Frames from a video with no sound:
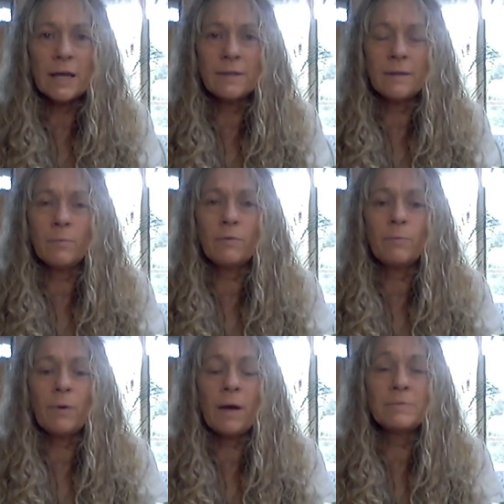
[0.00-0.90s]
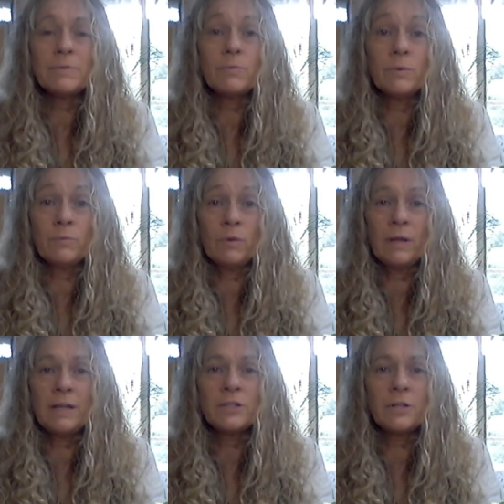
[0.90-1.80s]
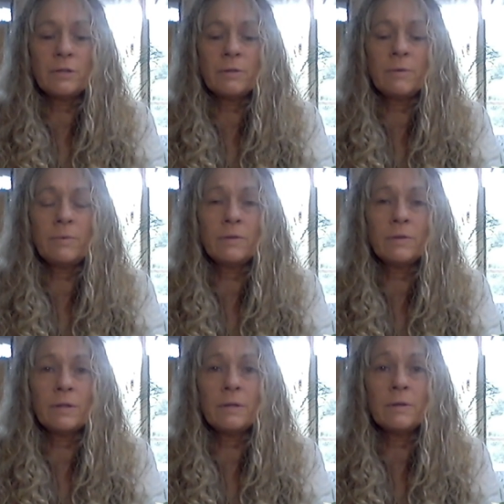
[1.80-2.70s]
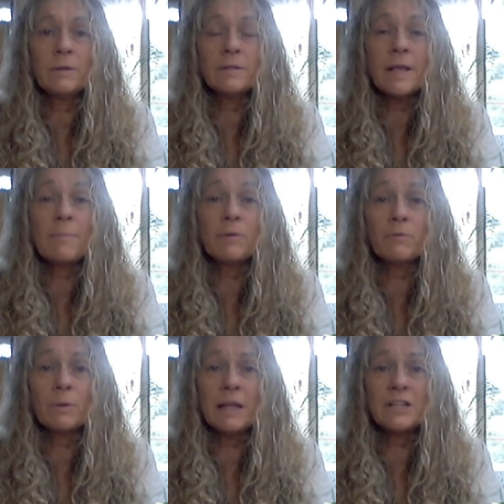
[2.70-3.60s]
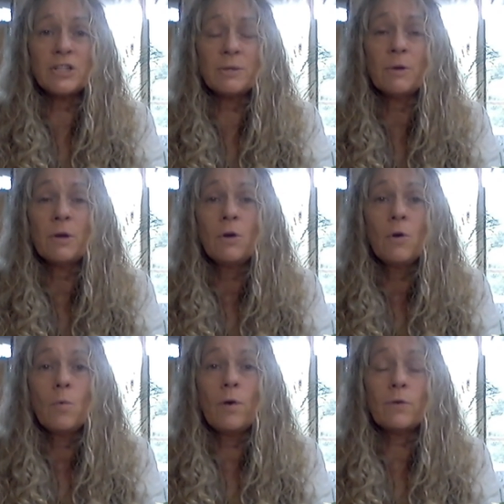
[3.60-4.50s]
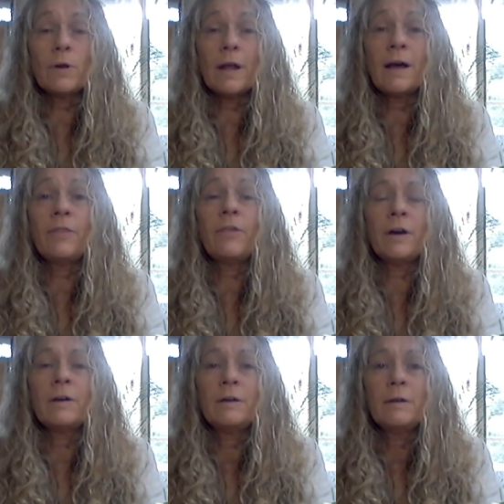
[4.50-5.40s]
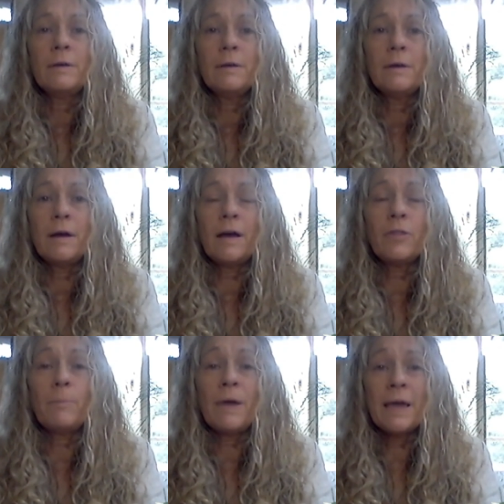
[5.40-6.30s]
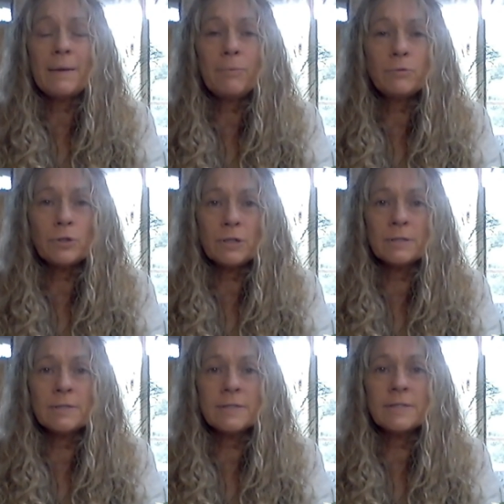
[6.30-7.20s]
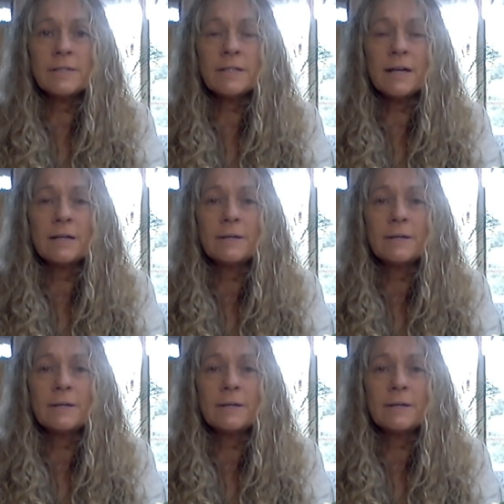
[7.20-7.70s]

And then we've perhaps in the example of the relationship, we've got other people to consider